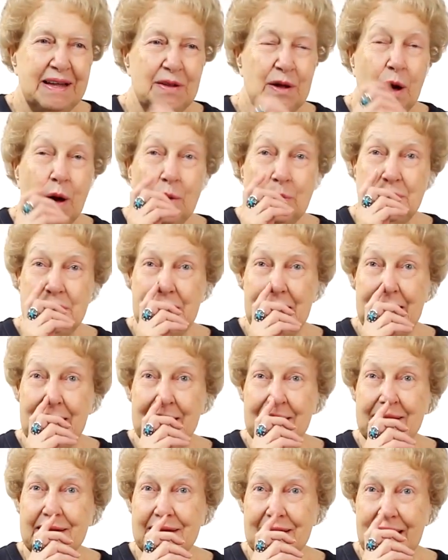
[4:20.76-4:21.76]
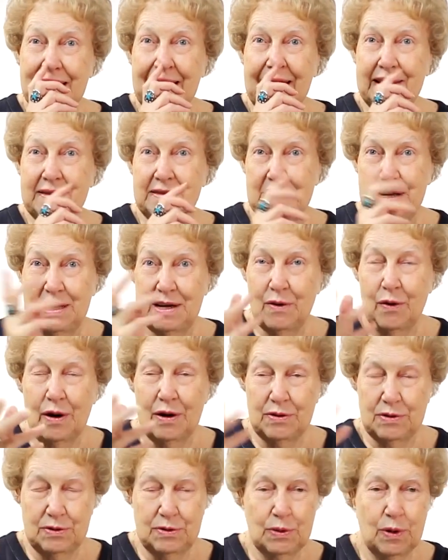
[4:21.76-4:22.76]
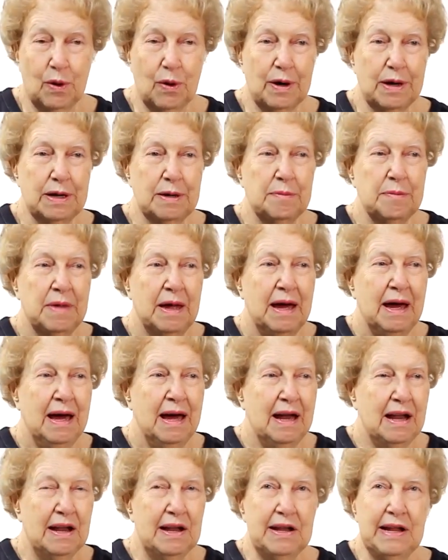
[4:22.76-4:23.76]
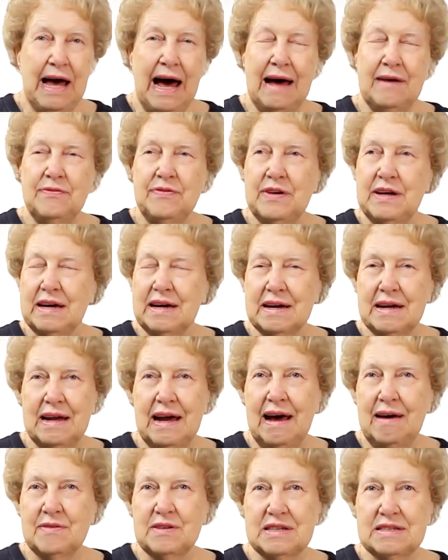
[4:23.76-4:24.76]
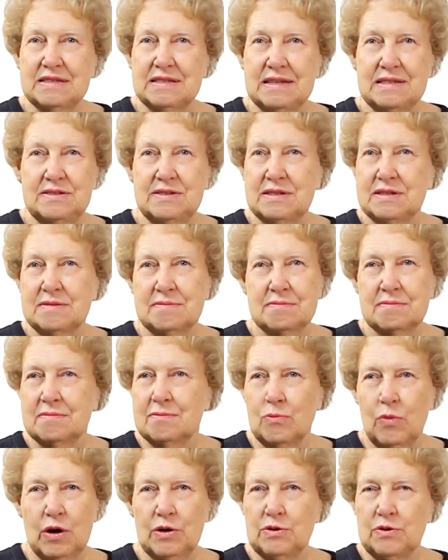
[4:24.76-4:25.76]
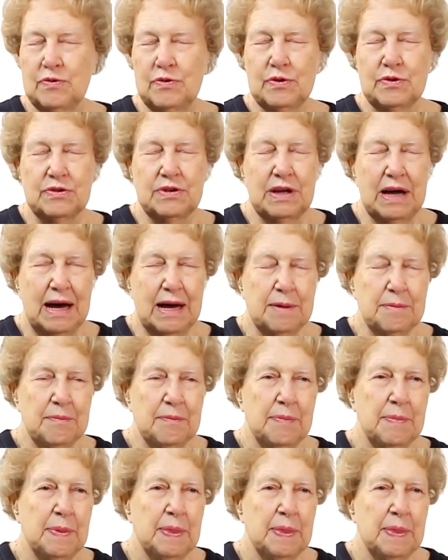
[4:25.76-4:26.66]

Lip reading: hotel and the auditorium, laughing and having such a wonderful time.